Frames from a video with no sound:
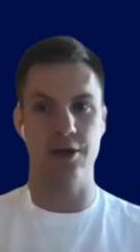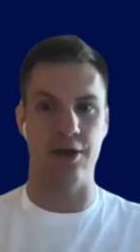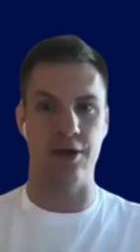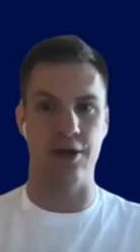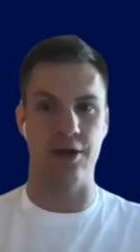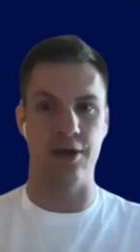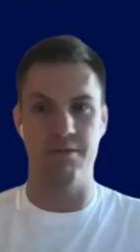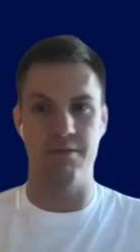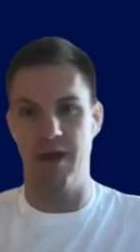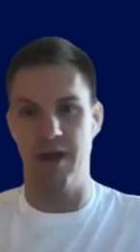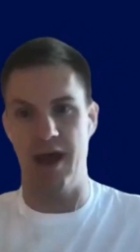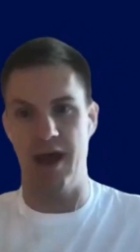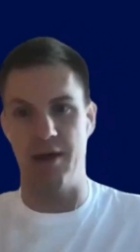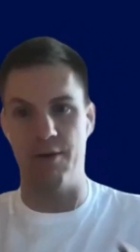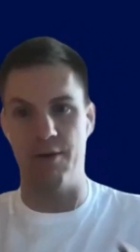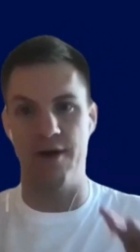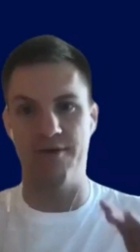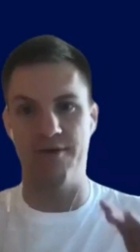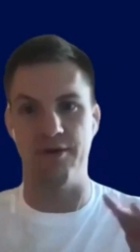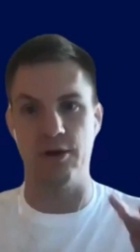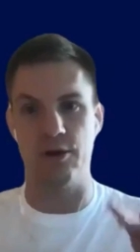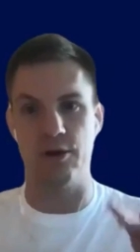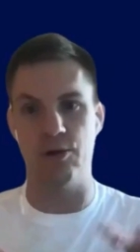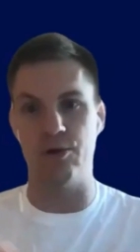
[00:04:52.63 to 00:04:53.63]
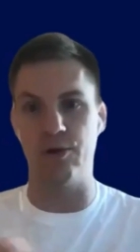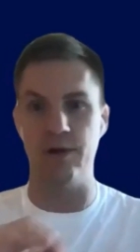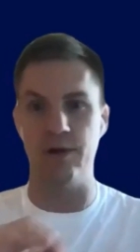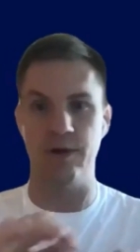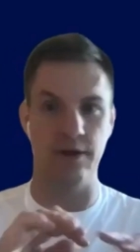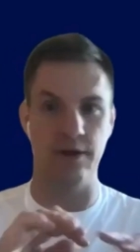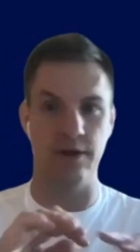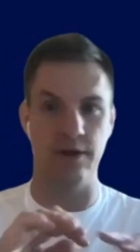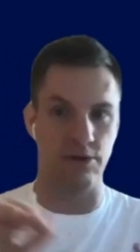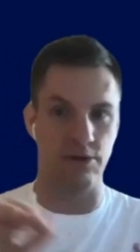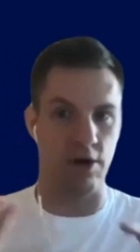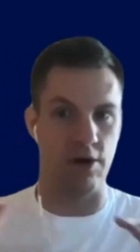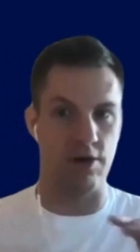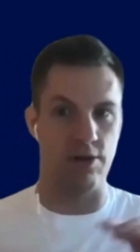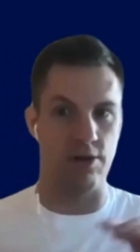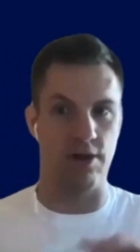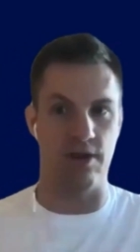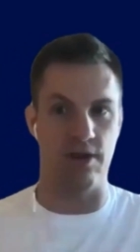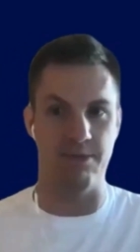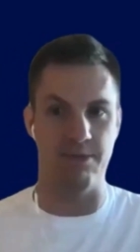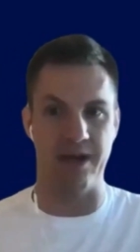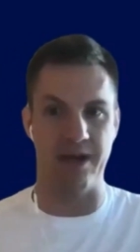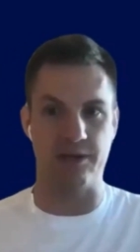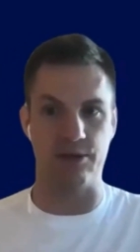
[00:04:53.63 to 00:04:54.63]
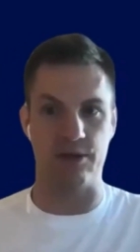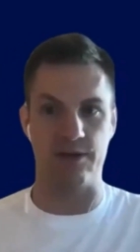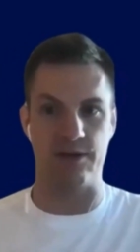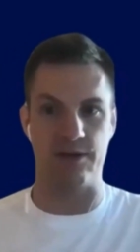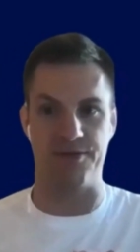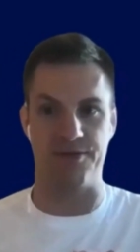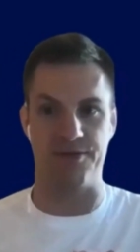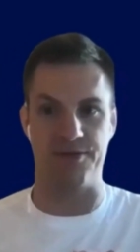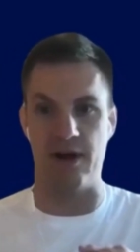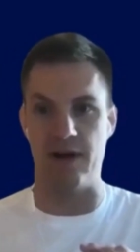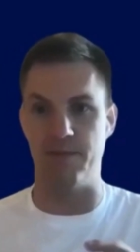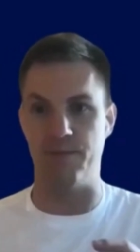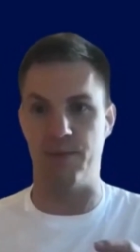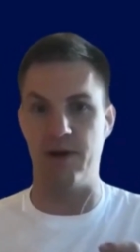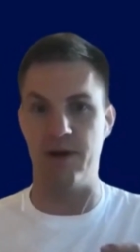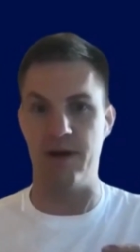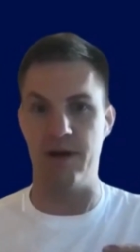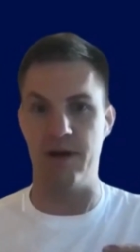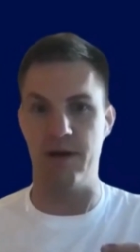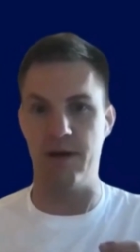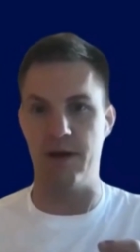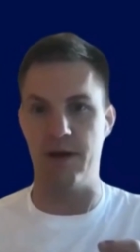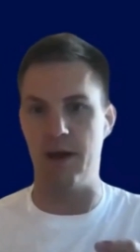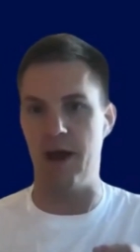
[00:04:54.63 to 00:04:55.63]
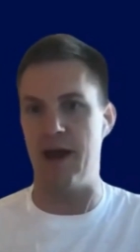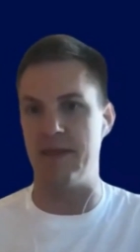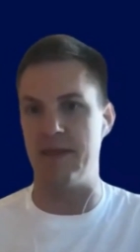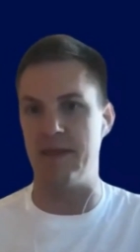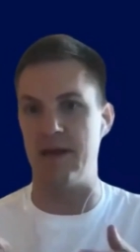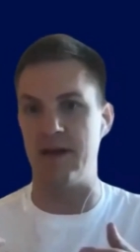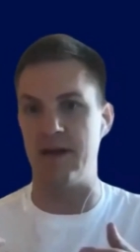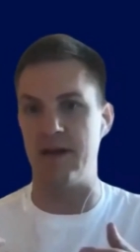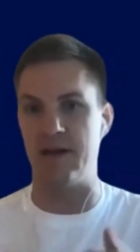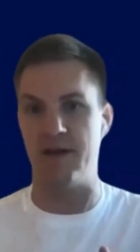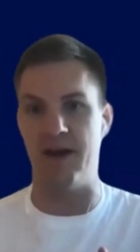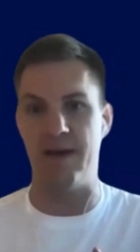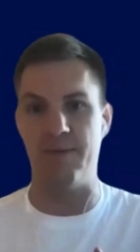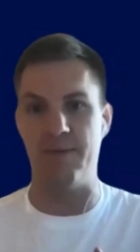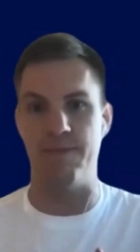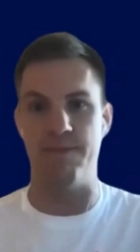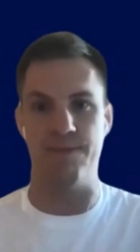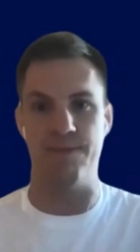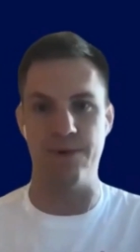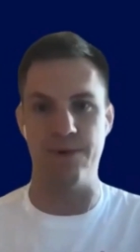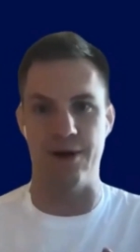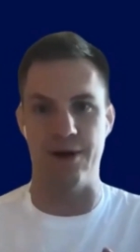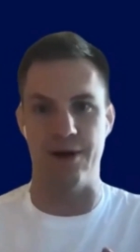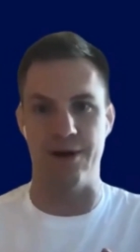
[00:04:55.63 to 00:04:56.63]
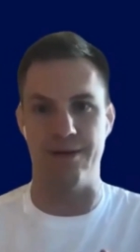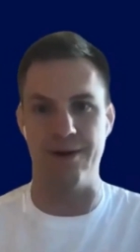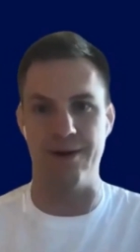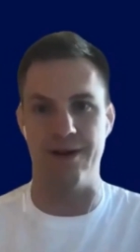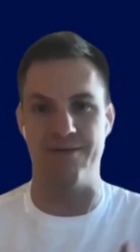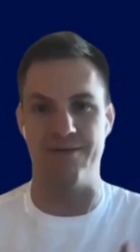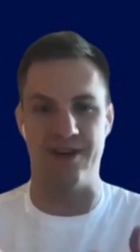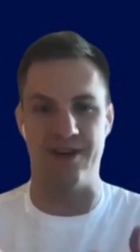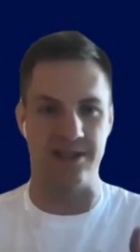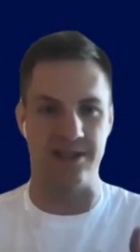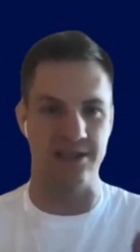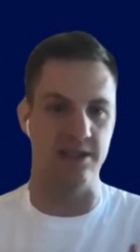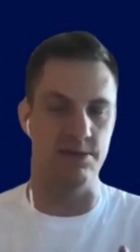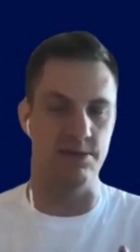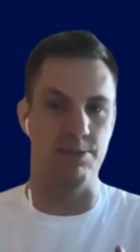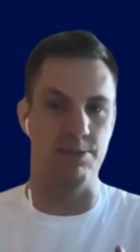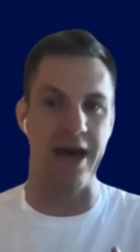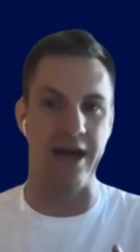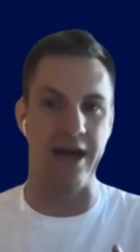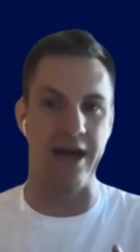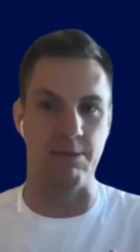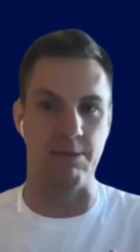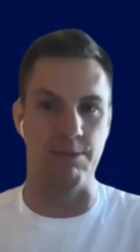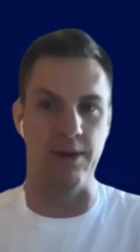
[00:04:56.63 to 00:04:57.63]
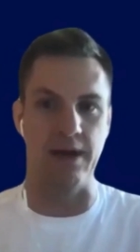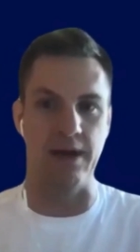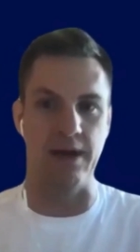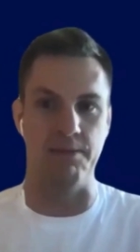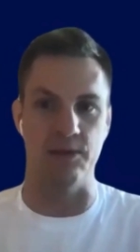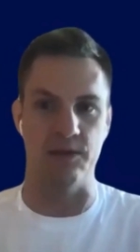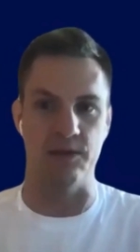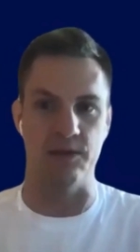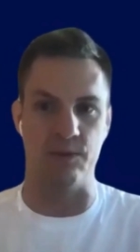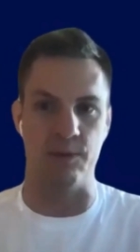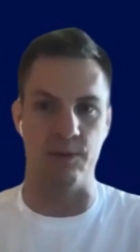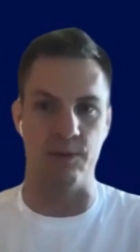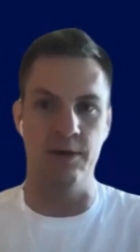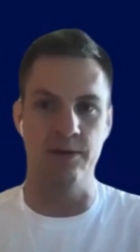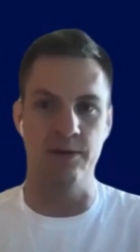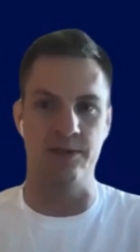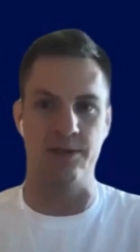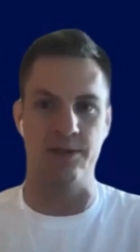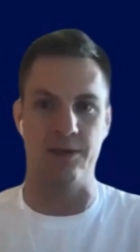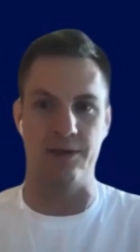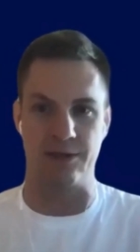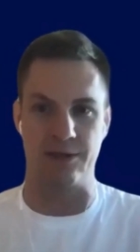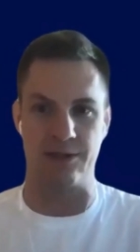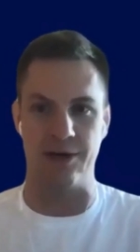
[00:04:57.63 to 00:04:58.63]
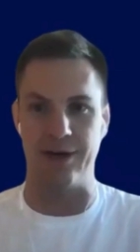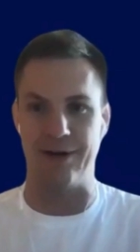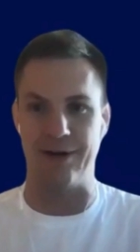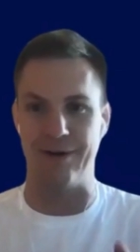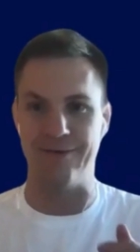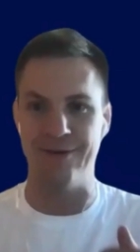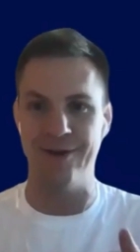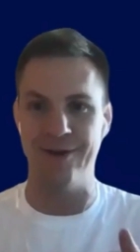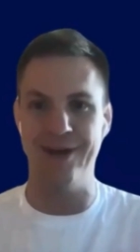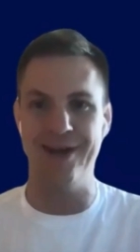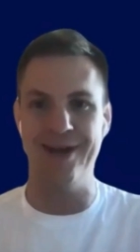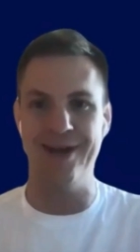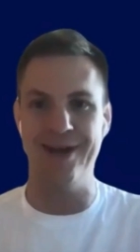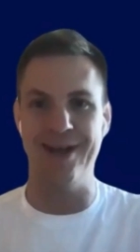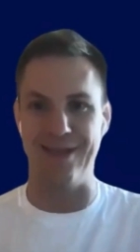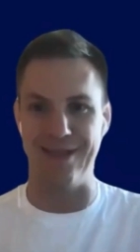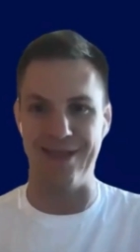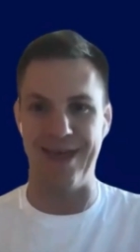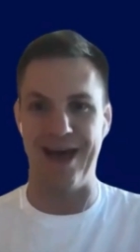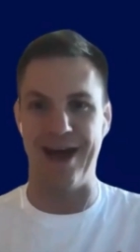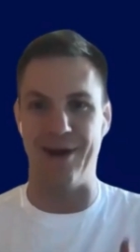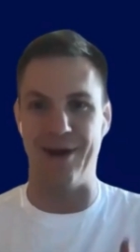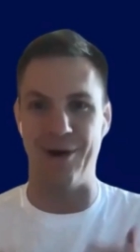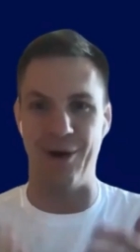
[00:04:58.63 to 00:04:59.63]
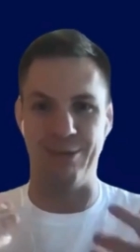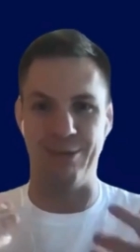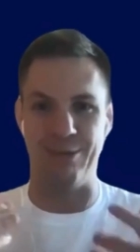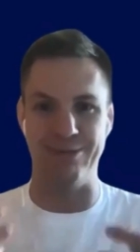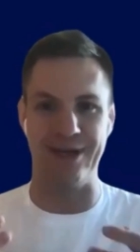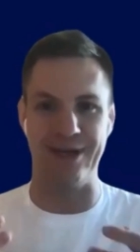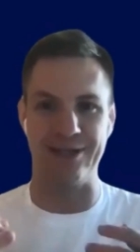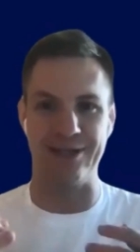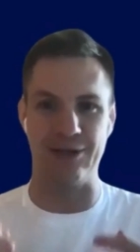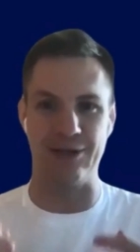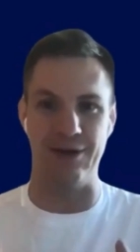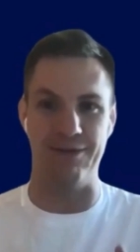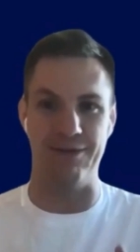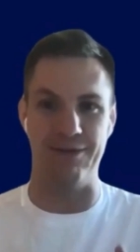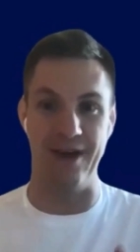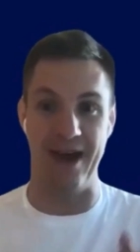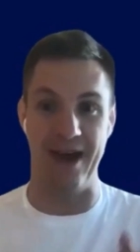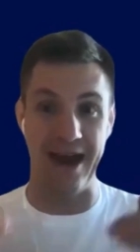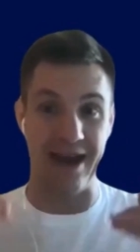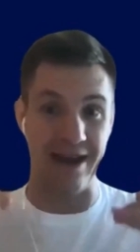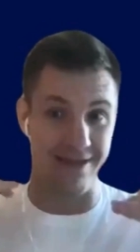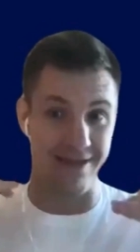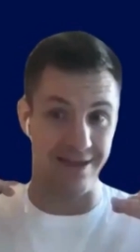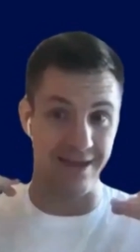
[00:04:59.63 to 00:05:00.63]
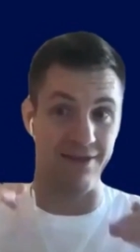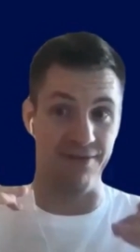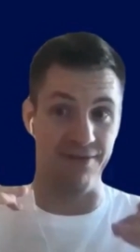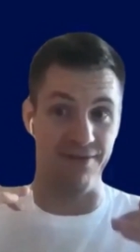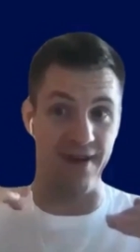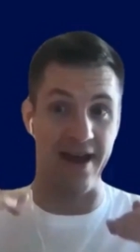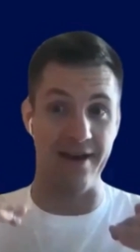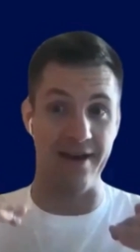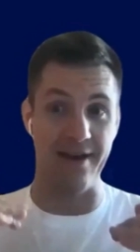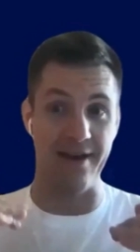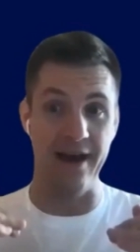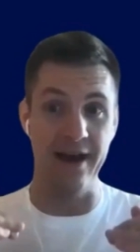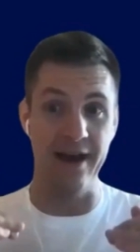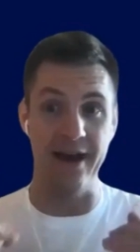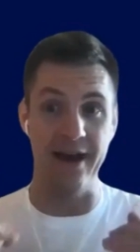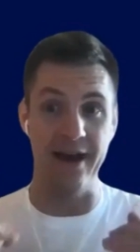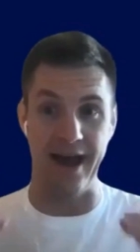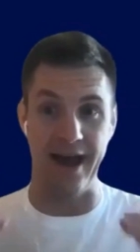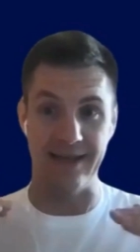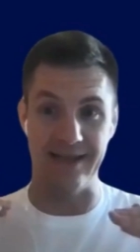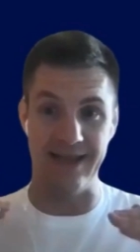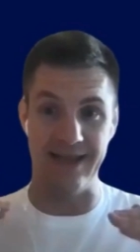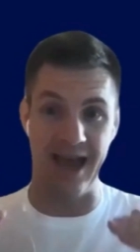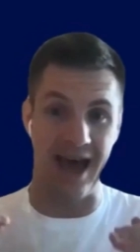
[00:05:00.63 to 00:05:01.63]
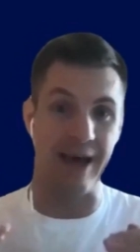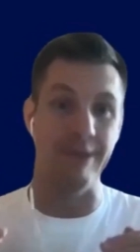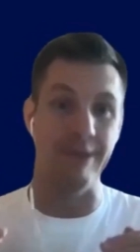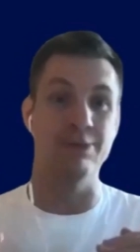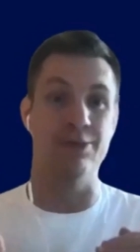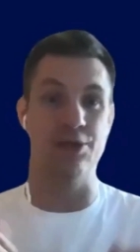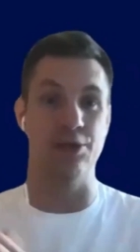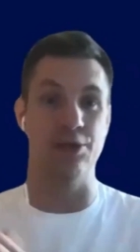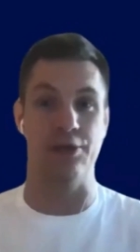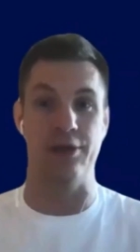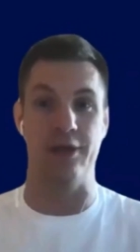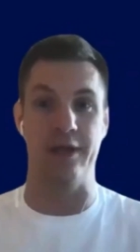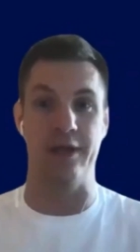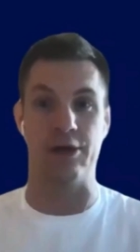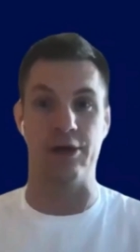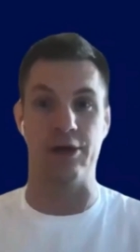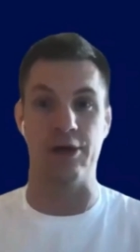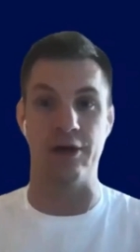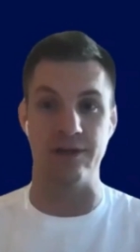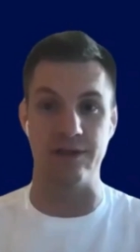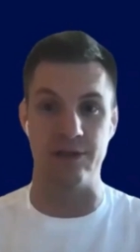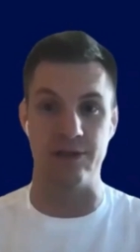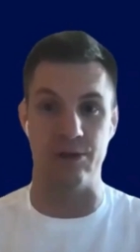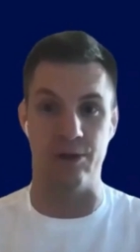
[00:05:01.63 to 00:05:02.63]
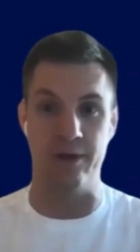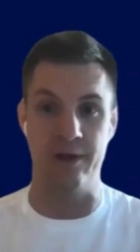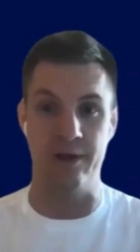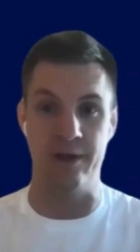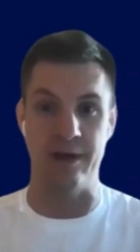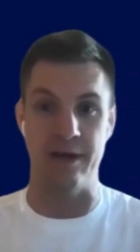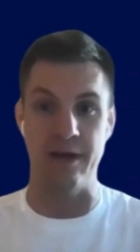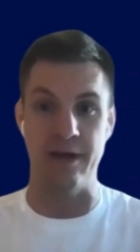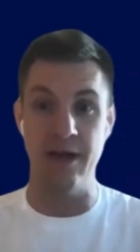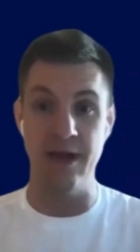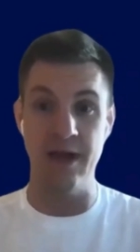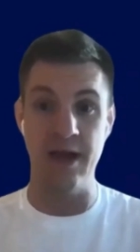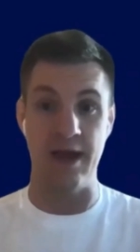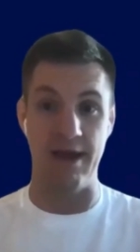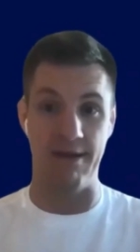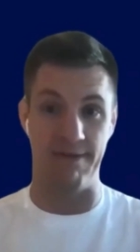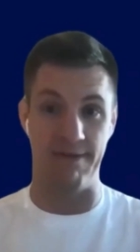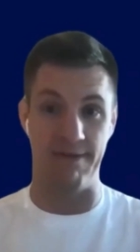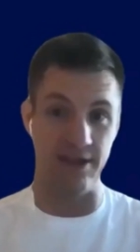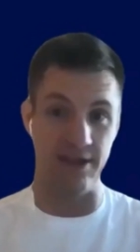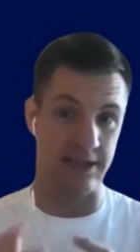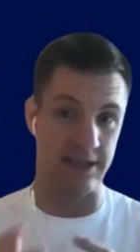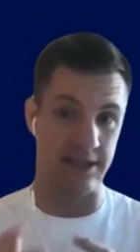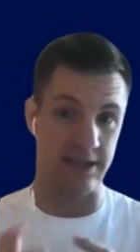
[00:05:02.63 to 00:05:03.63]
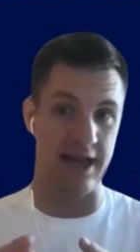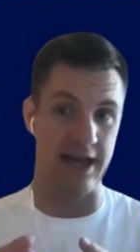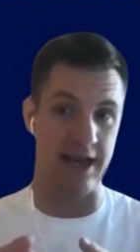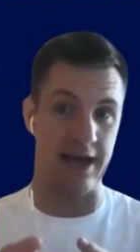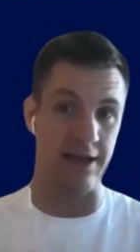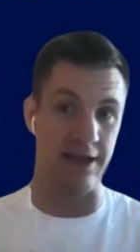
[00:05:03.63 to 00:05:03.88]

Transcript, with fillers: you know, however good on the growth and the metrics front, but at the end of the day, you know, investors are backing people as well. So it's kind mm-hmm. of that optics of, hey, this founder has absolutely got it sorted. And if this is